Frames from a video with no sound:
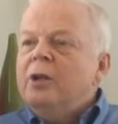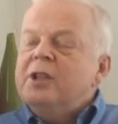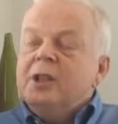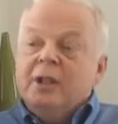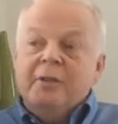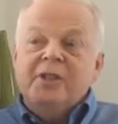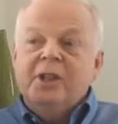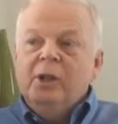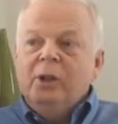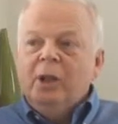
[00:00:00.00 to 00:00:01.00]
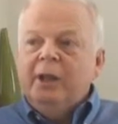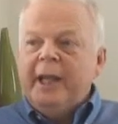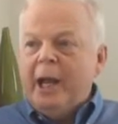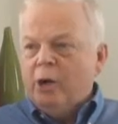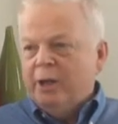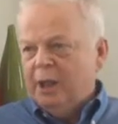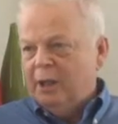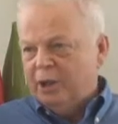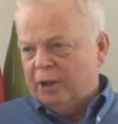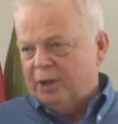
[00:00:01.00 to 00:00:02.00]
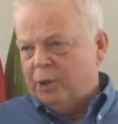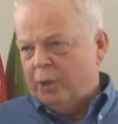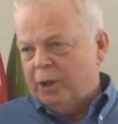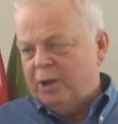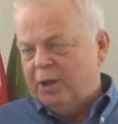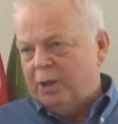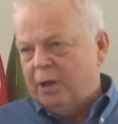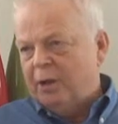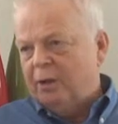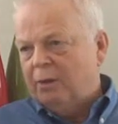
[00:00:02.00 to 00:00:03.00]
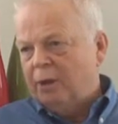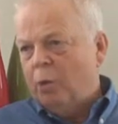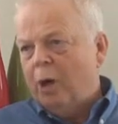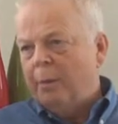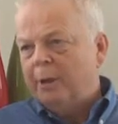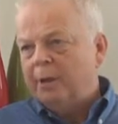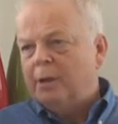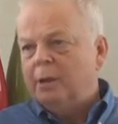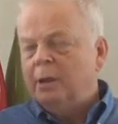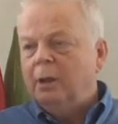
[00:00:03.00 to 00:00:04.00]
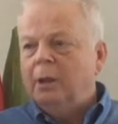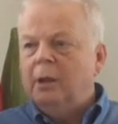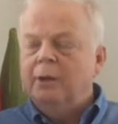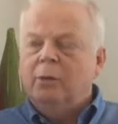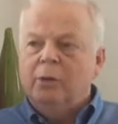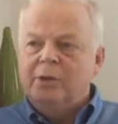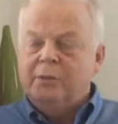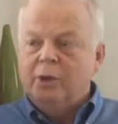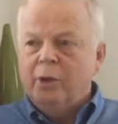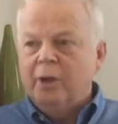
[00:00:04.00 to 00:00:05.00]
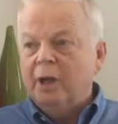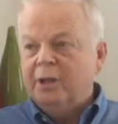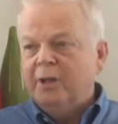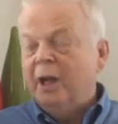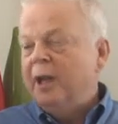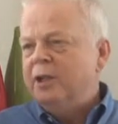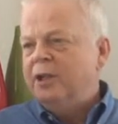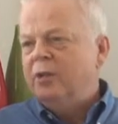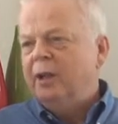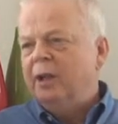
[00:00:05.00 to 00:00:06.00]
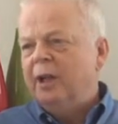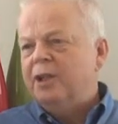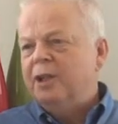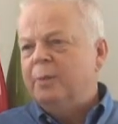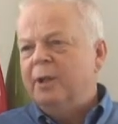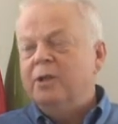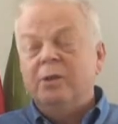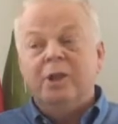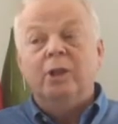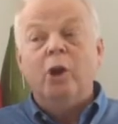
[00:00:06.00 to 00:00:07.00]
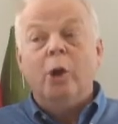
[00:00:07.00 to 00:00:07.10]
using enough skill, care and diligence, which is not only a requirement in the rules of conduct in the agents regulations, but it's also a